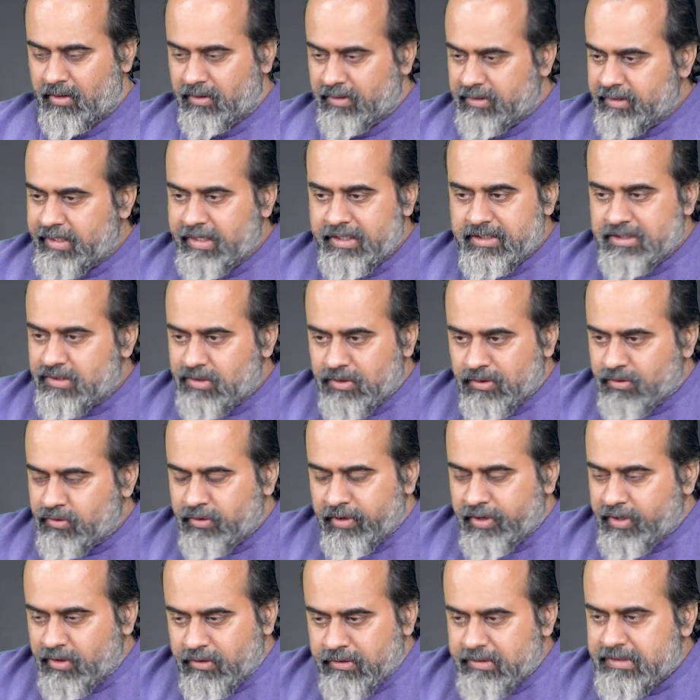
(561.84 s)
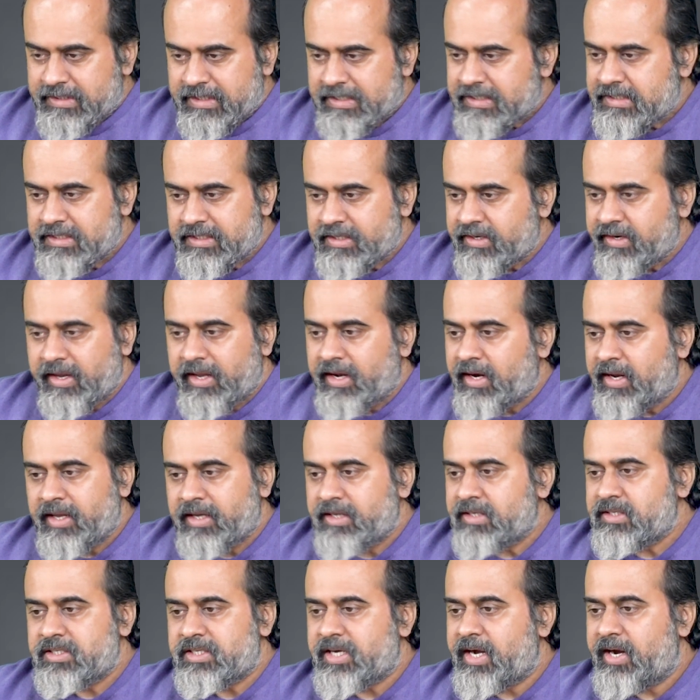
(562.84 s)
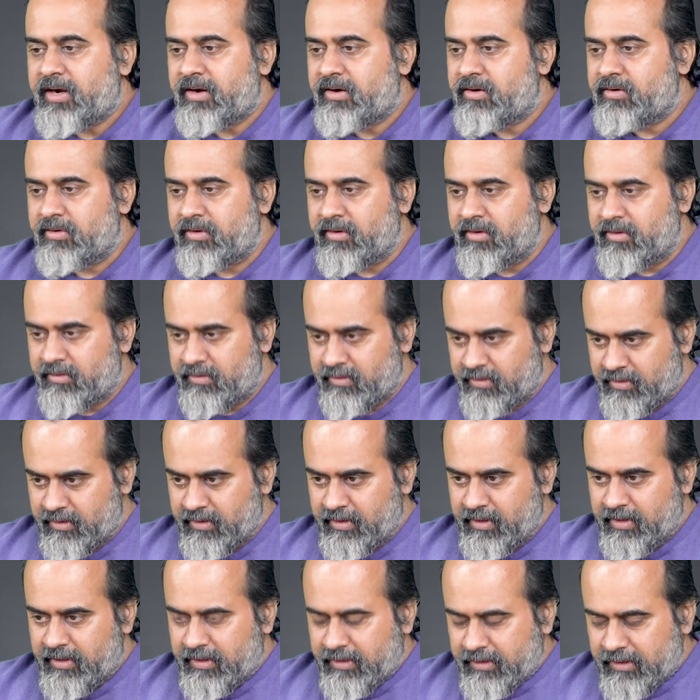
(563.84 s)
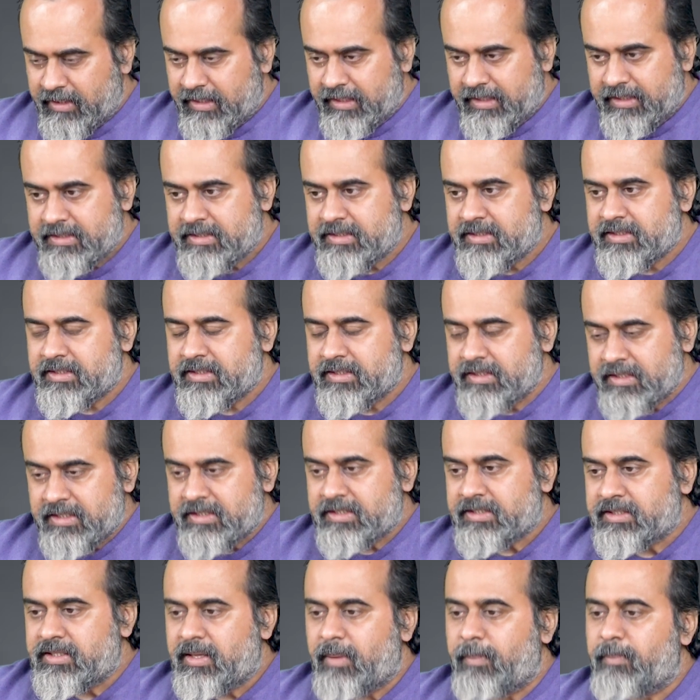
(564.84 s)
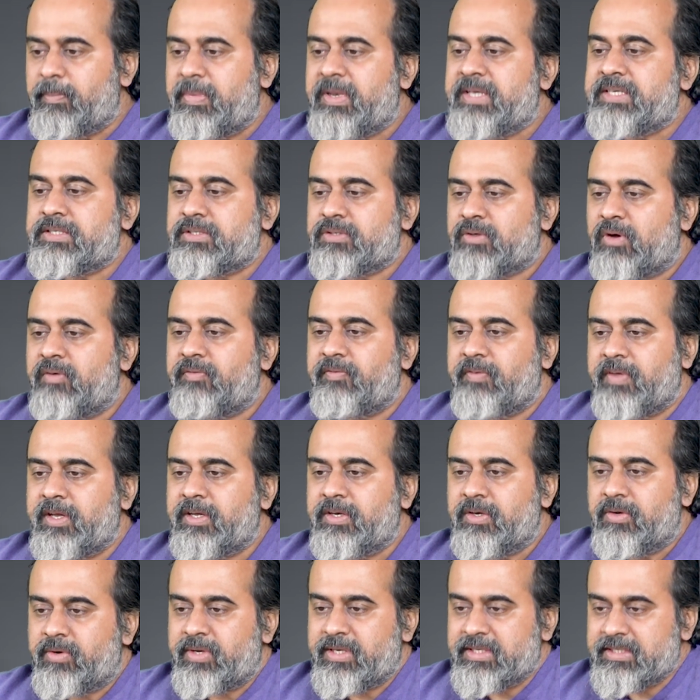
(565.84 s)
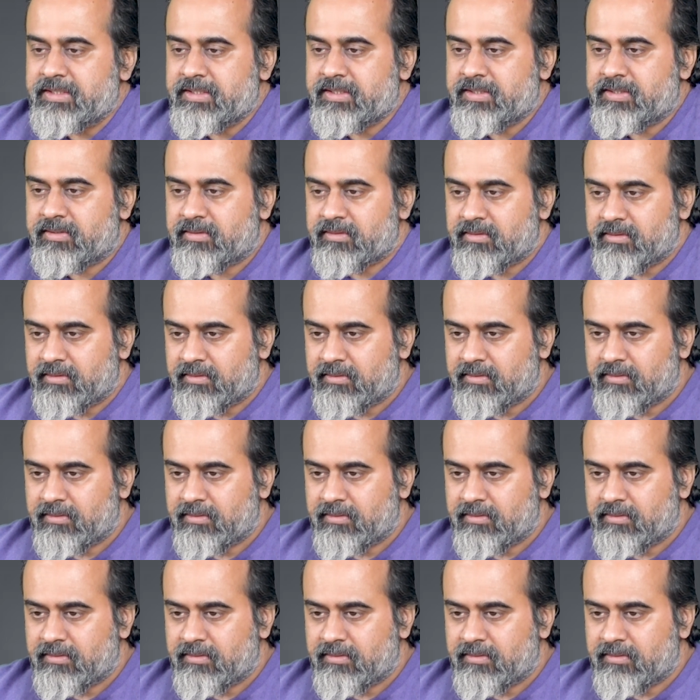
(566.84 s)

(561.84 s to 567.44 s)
There is no innocence really in childhood. There is just the bliss of ignorance.